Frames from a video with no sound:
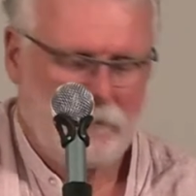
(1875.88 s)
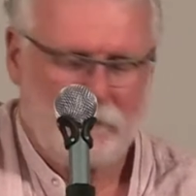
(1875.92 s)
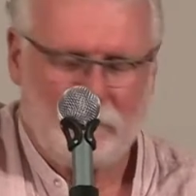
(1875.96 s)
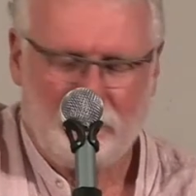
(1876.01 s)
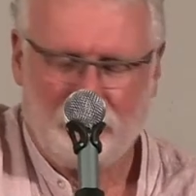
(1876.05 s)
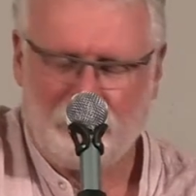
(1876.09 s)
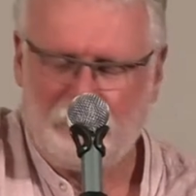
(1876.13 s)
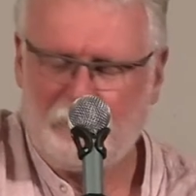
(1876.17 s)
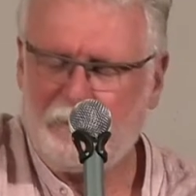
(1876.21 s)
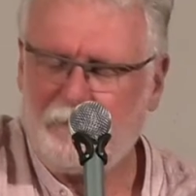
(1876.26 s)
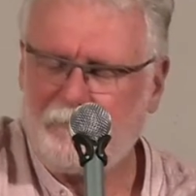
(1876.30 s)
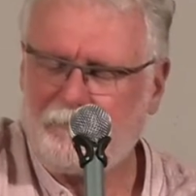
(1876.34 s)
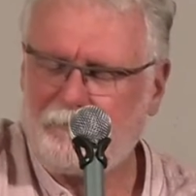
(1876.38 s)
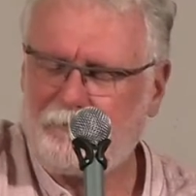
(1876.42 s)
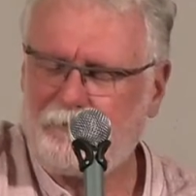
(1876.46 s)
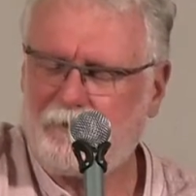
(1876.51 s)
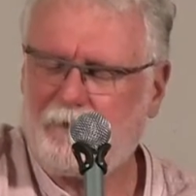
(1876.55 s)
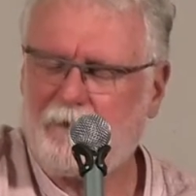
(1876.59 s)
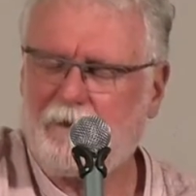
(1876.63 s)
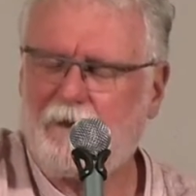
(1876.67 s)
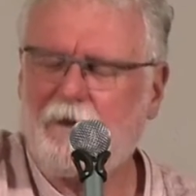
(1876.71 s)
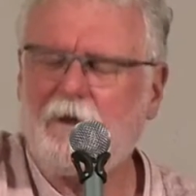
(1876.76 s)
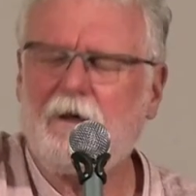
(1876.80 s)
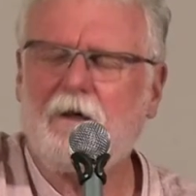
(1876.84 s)
the
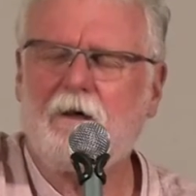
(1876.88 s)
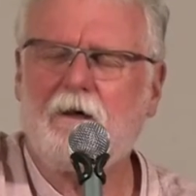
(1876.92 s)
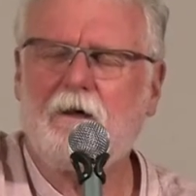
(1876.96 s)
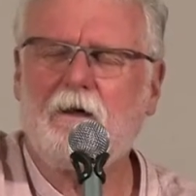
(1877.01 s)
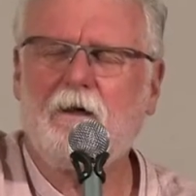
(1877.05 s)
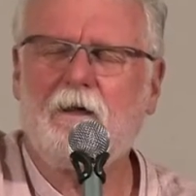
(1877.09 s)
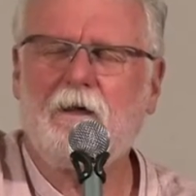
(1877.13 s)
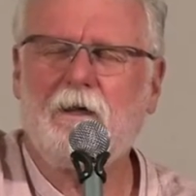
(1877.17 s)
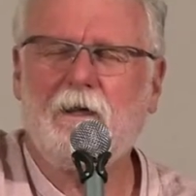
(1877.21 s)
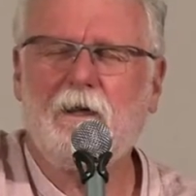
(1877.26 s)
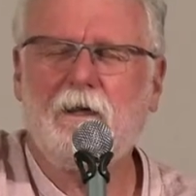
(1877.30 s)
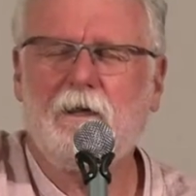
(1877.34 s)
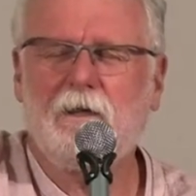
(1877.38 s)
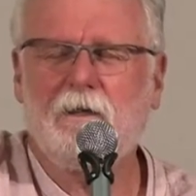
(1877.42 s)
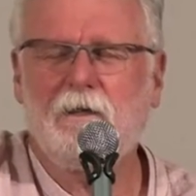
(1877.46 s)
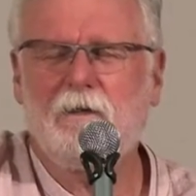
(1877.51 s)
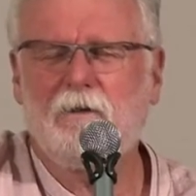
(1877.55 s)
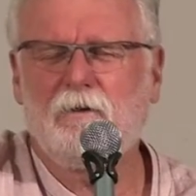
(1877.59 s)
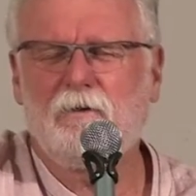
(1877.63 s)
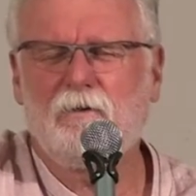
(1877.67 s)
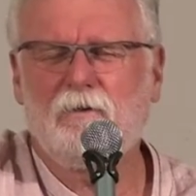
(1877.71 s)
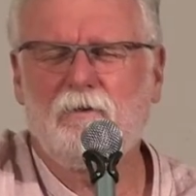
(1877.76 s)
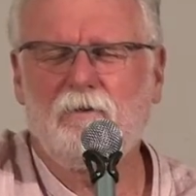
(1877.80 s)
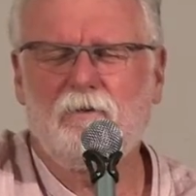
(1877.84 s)

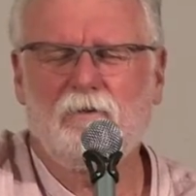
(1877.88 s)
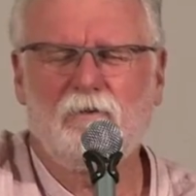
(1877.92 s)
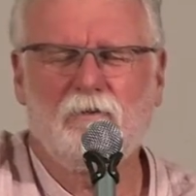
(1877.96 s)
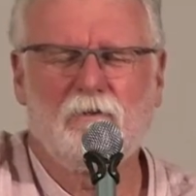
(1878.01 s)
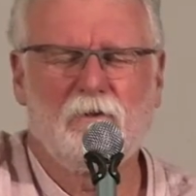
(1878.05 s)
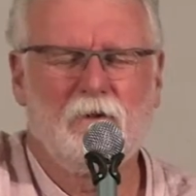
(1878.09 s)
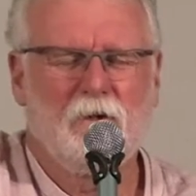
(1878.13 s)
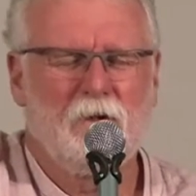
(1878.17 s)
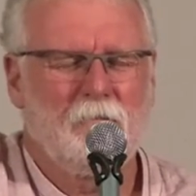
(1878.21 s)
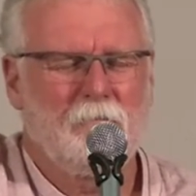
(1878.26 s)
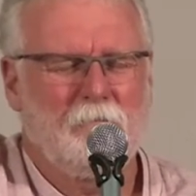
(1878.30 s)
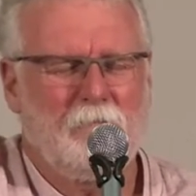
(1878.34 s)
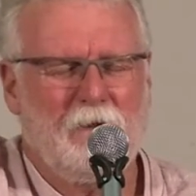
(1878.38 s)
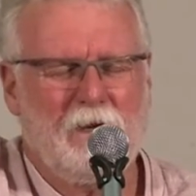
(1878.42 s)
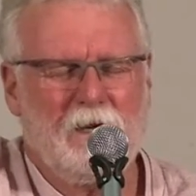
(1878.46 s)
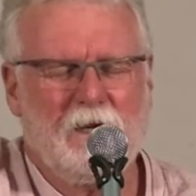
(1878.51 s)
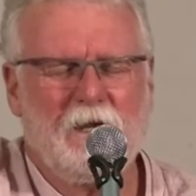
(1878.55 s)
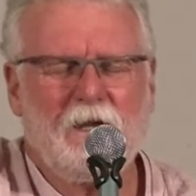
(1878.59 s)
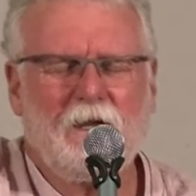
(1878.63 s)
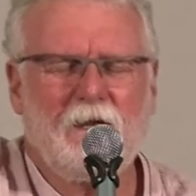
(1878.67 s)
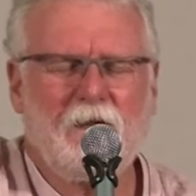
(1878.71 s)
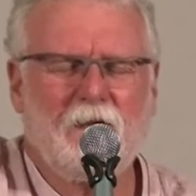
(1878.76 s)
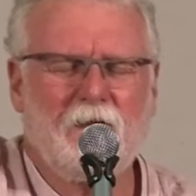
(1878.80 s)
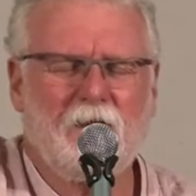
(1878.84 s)
prize, my
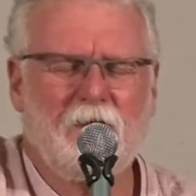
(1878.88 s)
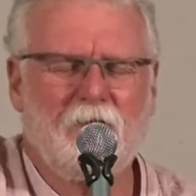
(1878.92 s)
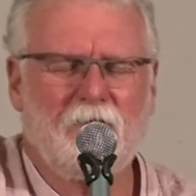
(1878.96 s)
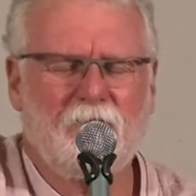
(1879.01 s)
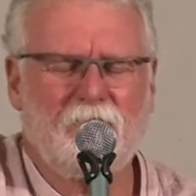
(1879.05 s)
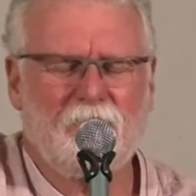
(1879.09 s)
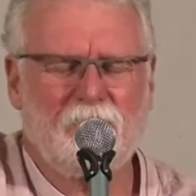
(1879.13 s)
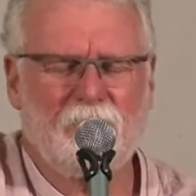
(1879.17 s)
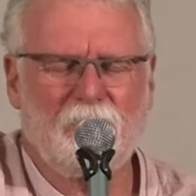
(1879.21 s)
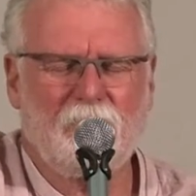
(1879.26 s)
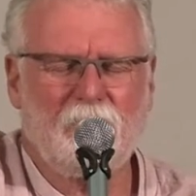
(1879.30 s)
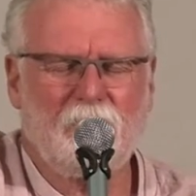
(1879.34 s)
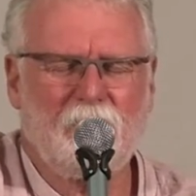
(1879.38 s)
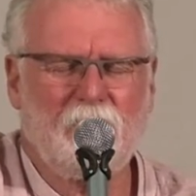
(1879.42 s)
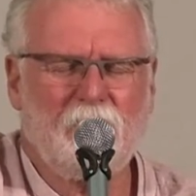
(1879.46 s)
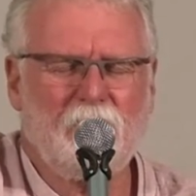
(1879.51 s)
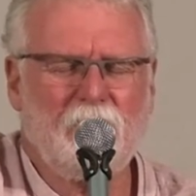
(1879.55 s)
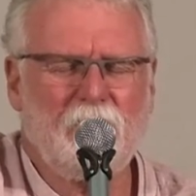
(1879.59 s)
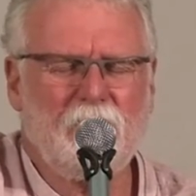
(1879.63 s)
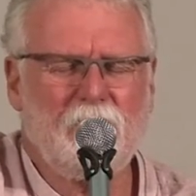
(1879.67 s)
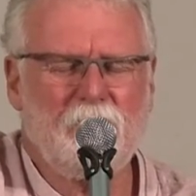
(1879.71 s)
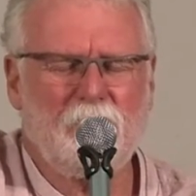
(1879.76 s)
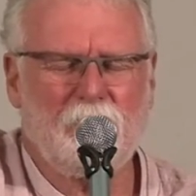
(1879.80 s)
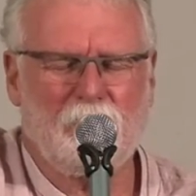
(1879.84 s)

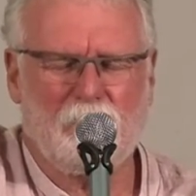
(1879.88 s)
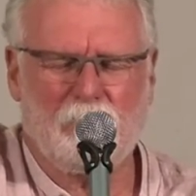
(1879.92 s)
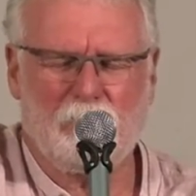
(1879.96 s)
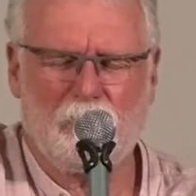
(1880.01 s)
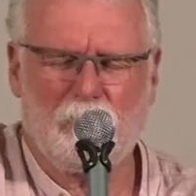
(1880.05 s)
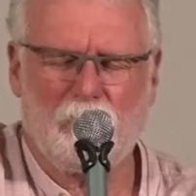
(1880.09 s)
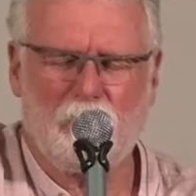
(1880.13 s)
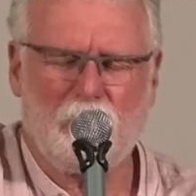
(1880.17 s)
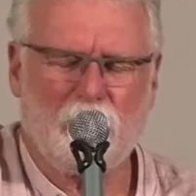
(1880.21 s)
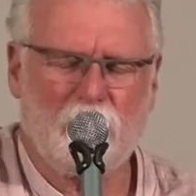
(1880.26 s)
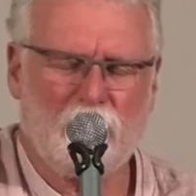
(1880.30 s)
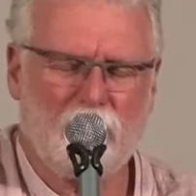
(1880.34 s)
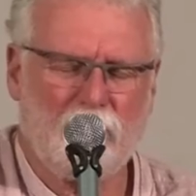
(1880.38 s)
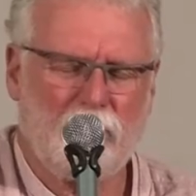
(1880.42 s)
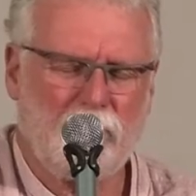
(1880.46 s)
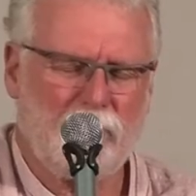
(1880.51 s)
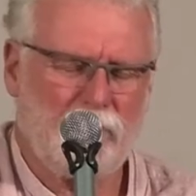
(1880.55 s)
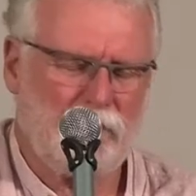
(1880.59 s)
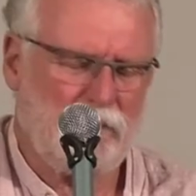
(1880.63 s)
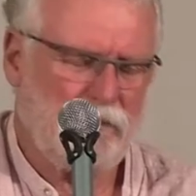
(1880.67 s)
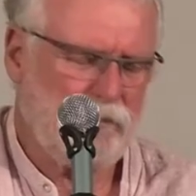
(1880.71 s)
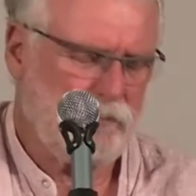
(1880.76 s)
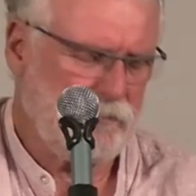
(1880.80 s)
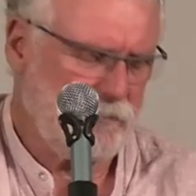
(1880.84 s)
heavenly
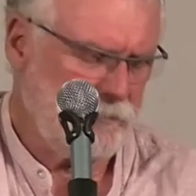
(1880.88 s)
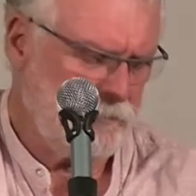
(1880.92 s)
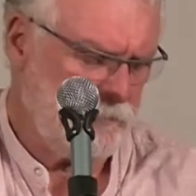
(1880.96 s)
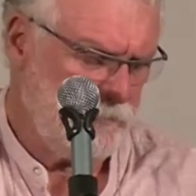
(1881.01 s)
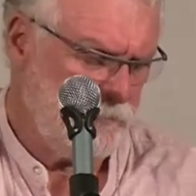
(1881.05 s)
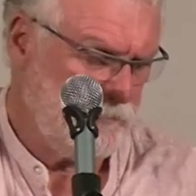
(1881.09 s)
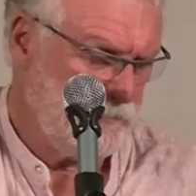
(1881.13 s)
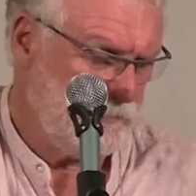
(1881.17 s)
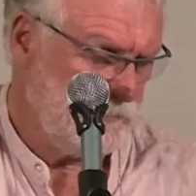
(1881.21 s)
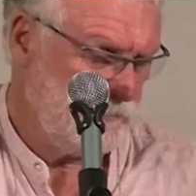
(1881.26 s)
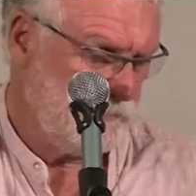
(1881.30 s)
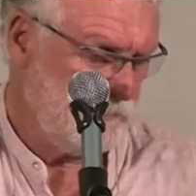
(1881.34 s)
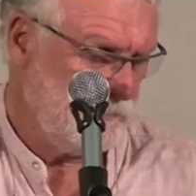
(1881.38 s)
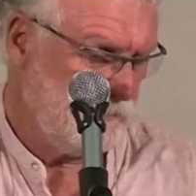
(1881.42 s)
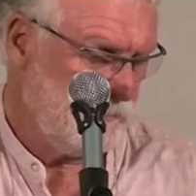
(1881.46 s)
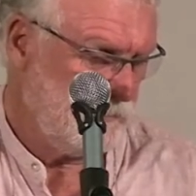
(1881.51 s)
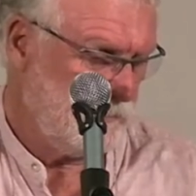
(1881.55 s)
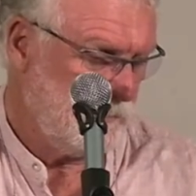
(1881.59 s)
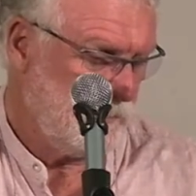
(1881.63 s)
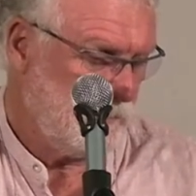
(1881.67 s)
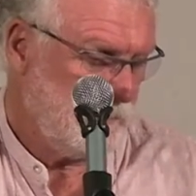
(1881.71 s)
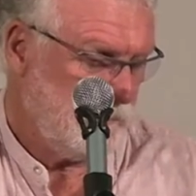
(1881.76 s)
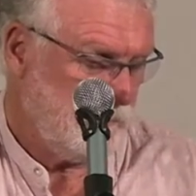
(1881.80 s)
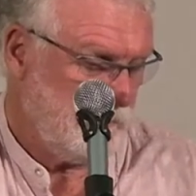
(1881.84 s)

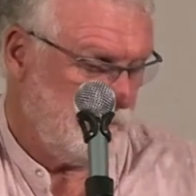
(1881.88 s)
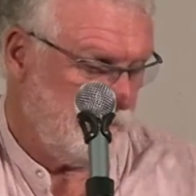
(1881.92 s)
reward.